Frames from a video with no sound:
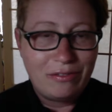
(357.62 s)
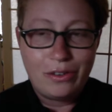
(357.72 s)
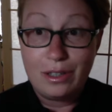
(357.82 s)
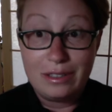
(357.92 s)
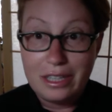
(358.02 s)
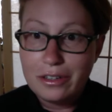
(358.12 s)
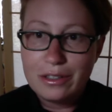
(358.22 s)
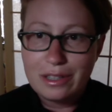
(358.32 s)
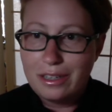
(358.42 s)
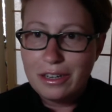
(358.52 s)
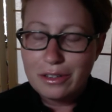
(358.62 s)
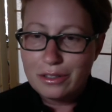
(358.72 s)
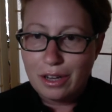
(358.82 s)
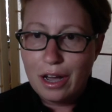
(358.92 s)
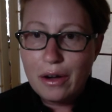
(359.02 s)
for years and
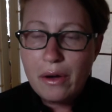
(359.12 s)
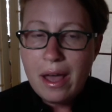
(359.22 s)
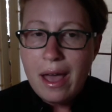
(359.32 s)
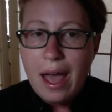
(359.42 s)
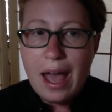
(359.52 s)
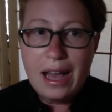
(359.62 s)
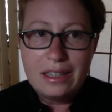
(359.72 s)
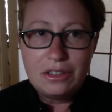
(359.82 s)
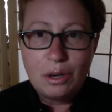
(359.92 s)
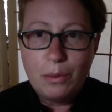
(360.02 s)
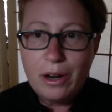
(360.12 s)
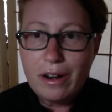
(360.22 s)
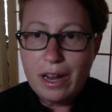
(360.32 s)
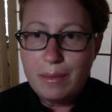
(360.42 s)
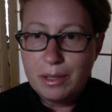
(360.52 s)
years ago. And so we
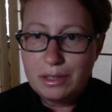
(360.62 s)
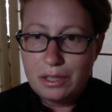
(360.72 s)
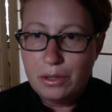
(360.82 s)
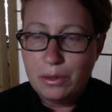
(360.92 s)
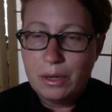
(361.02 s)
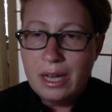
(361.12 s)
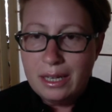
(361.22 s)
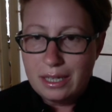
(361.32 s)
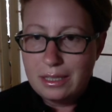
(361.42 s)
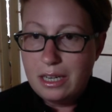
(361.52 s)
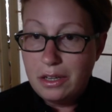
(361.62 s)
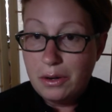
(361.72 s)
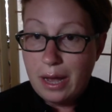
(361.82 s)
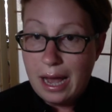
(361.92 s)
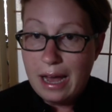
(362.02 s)
are able to continue
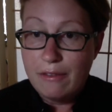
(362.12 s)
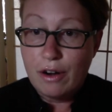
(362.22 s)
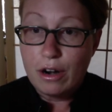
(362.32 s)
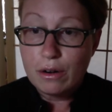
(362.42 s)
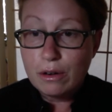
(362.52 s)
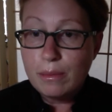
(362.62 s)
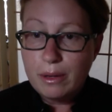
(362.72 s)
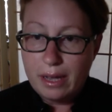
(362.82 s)
to have our herbal